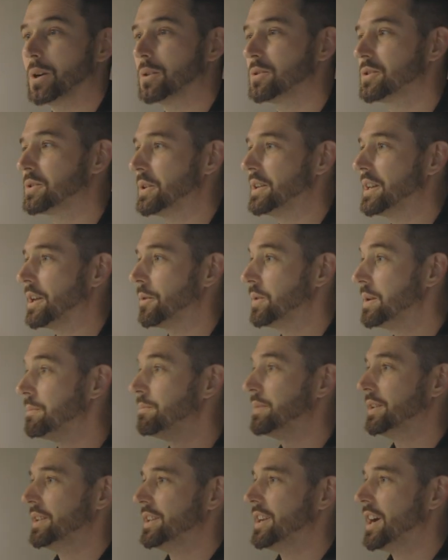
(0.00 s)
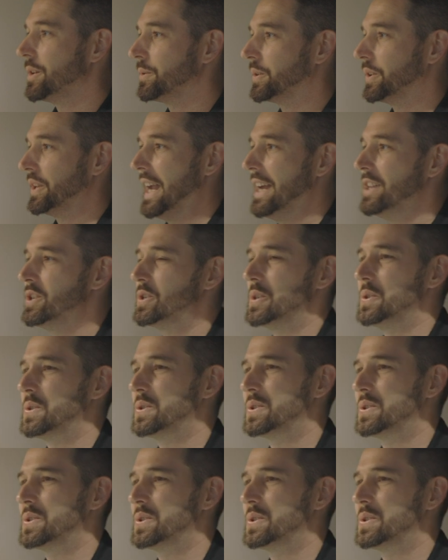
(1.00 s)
Pro studio that we built in Unreal Engine.